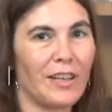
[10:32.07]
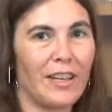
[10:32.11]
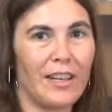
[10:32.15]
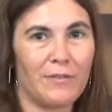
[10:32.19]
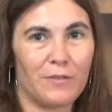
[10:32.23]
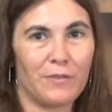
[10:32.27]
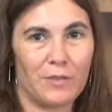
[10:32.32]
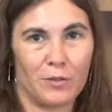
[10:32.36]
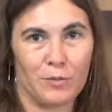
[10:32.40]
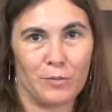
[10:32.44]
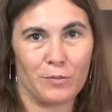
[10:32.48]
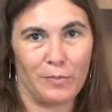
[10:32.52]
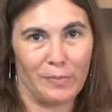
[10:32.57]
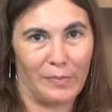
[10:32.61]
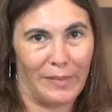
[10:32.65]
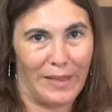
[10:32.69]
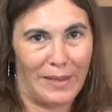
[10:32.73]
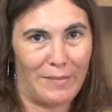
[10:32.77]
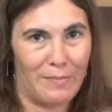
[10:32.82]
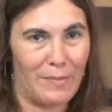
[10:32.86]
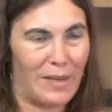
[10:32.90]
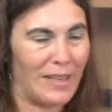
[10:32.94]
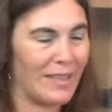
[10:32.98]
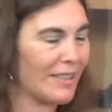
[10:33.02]
I have to
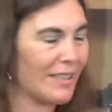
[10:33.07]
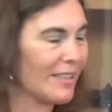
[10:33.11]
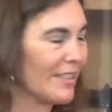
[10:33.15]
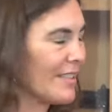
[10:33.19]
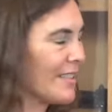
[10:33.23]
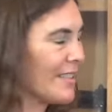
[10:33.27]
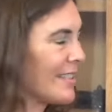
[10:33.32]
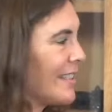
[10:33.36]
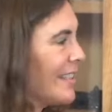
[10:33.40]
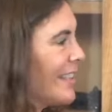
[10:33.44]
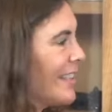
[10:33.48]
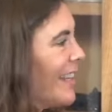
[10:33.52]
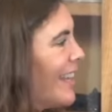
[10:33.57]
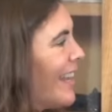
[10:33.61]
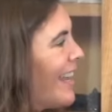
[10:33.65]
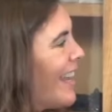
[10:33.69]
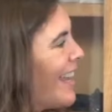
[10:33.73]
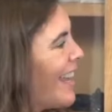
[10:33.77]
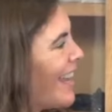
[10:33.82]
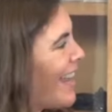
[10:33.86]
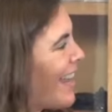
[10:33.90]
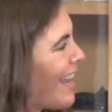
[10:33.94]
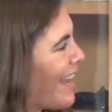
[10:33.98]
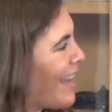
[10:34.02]
blame my gut.
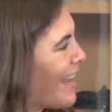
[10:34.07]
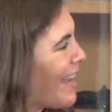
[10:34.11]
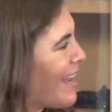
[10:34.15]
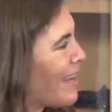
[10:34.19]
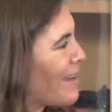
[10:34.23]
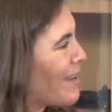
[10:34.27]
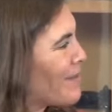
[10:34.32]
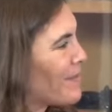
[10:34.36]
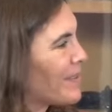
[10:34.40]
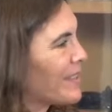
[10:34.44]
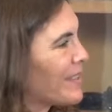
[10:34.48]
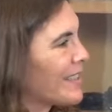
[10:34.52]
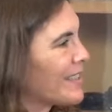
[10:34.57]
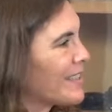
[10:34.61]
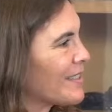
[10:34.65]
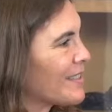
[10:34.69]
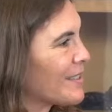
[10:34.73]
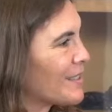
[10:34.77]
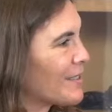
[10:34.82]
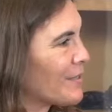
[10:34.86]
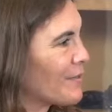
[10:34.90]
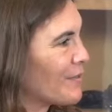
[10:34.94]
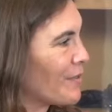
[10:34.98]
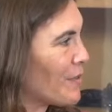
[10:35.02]
But
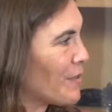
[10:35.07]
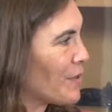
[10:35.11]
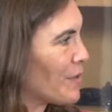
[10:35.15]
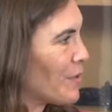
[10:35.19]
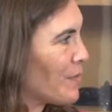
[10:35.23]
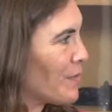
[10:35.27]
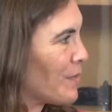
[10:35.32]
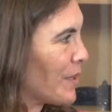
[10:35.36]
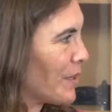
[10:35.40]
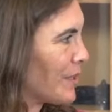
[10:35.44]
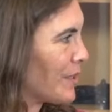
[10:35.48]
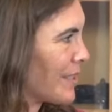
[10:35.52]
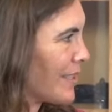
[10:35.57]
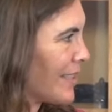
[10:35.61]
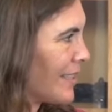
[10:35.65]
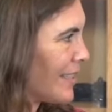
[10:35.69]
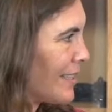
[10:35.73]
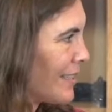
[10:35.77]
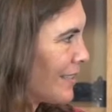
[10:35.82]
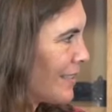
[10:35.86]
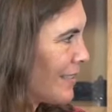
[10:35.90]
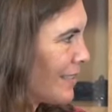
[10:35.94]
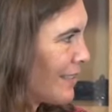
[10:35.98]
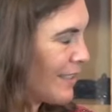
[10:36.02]
that's very good, because
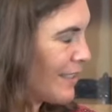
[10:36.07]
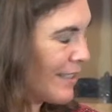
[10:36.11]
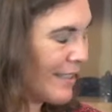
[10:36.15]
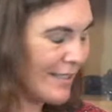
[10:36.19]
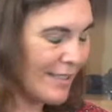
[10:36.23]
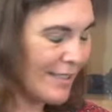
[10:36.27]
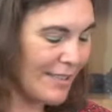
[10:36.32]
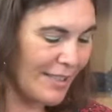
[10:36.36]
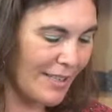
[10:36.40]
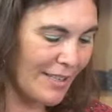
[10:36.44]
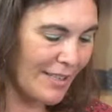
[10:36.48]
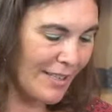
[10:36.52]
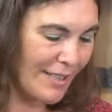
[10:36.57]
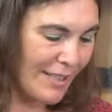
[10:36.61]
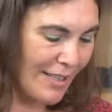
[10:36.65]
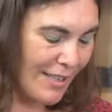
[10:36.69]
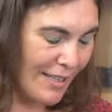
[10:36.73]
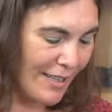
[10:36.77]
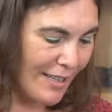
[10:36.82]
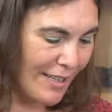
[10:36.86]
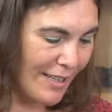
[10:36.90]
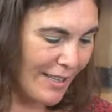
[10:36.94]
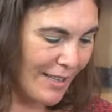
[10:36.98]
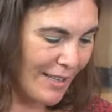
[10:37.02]
then it's
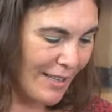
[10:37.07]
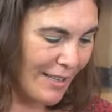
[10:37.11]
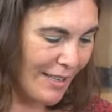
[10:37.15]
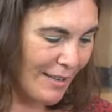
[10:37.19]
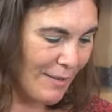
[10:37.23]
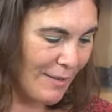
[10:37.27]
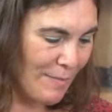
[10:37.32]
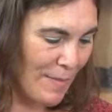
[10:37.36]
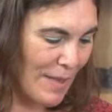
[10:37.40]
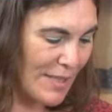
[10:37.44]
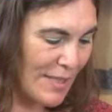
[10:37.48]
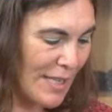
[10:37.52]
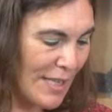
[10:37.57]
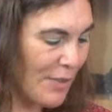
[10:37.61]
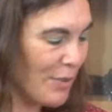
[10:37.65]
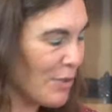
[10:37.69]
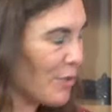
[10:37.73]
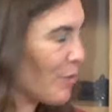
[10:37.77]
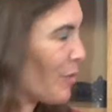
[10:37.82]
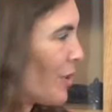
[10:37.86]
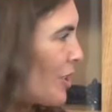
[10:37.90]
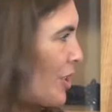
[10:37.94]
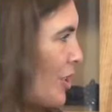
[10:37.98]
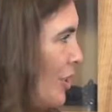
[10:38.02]
my second
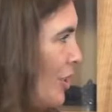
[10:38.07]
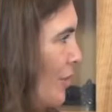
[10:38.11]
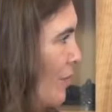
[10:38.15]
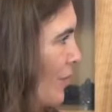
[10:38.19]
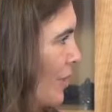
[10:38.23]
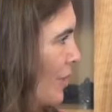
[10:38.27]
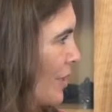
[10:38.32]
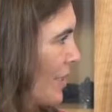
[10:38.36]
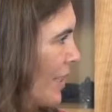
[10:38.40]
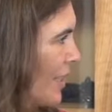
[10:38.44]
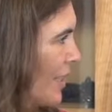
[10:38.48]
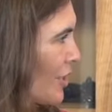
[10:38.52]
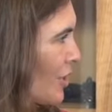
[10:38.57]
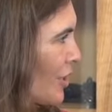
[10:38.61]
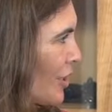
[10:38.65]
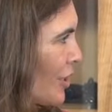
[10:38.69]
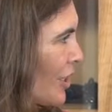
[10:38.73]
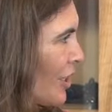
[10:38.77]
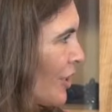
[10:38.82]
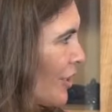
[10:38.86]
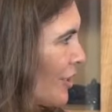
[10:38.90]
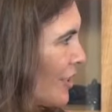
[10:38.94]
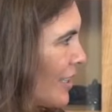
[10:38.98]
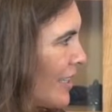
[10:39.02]
question was
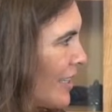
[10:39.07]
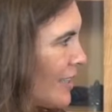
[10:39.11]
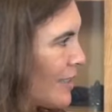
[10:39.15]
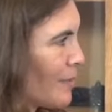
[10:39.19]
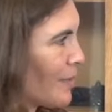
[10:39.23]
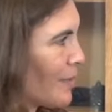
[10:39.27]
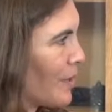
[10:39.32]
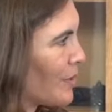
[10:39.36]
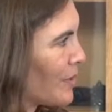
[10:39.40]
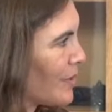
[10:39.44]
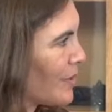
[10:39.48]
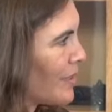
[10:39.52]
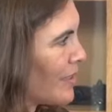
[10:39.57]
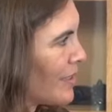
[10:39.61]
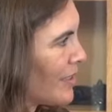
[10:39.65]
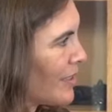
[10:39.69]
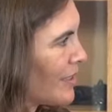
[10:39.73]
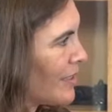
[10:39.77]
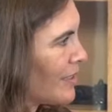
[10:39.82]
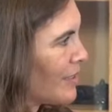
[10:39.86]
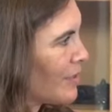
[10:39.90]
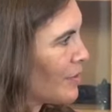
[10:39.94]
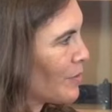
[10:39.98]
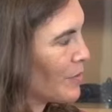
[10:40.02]
actually on that, about
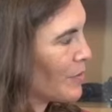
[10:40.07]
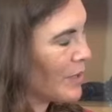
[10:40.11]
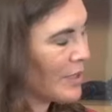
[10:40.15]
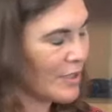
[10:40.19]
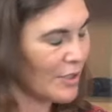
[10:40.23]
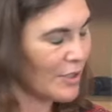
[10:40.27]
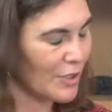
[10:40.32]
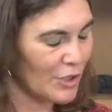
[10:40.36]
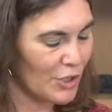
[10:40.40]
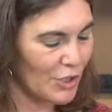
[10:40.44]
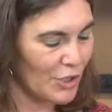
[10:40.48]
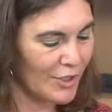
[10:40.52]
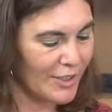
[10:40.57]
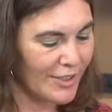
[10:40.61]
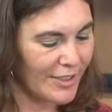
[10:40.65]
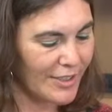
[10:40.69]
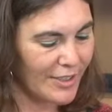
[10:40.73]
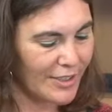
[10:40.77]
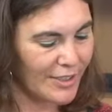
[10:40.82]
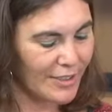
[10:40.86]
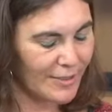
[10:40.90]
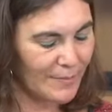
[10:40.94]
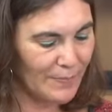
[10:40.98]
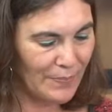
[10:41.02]
the research on
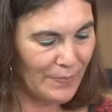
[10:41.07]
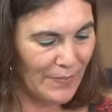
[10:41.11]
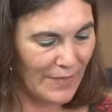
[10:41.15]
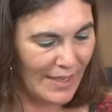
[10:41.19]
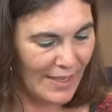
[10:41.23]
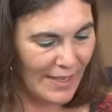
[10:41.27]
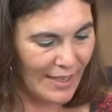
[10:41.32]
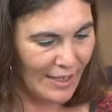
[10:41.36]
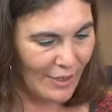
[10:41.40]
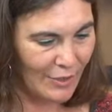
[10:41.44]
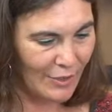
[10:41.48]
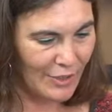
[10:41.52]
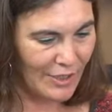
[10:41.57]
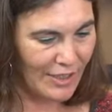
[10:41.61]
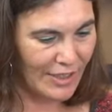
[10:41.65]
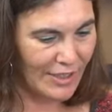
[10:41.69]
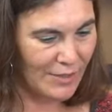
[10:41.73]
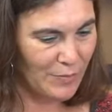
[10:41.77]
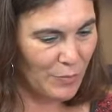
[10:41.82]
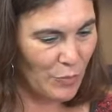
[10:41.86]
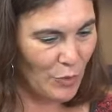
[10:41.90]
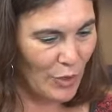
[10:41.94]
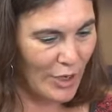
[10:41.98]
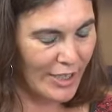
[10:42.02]
the
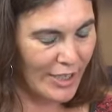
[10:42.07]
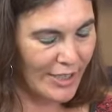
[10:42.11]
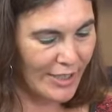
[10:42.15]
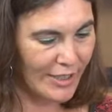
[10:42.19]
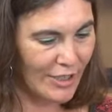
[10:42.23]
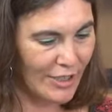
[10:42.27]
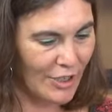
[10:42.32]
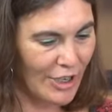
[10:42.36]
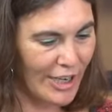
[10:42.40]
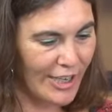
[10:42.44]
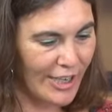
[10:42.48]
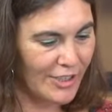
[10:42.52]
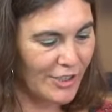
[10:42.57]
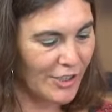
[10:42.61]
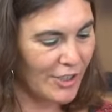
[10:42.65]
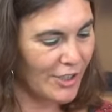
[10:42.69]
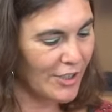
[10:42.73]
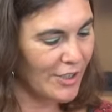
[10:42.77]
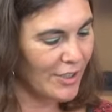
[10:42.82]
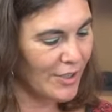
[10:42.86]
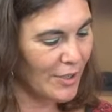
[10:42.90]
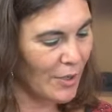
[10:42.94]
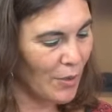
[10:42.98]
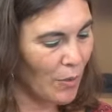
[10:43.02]
gut-brain
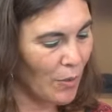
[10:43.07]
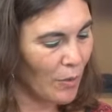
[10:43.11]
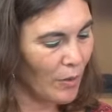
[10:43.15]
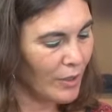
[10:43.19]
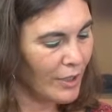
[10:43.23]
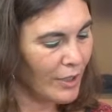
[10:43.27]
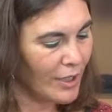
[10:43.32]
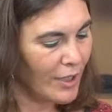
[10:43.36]
connection. So